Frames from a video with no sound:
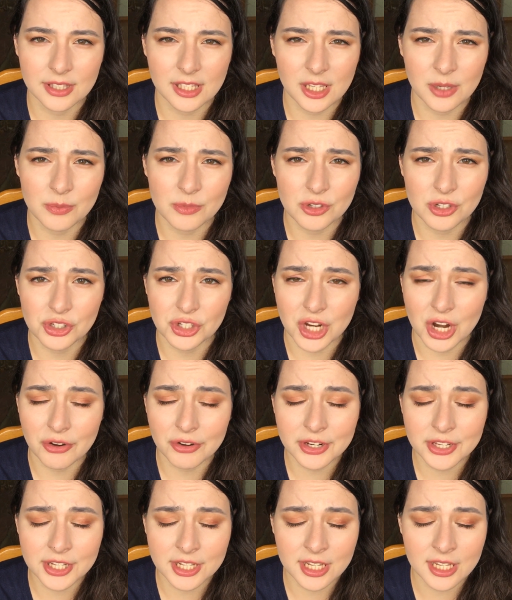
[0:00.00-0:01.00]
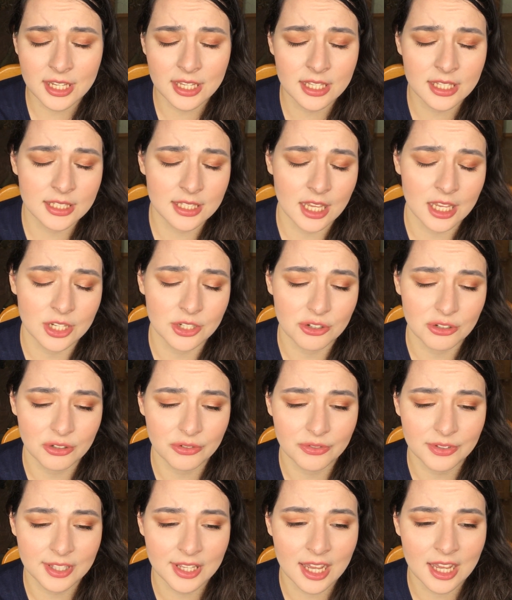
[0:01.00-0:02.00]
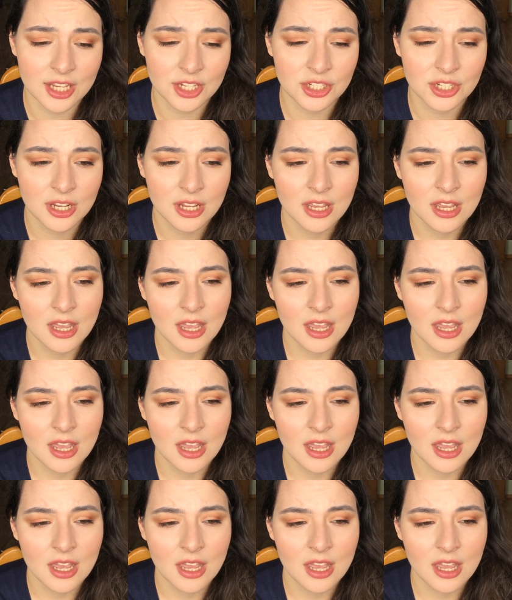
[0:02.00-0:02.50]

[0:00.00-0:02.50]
themed charities and all of that,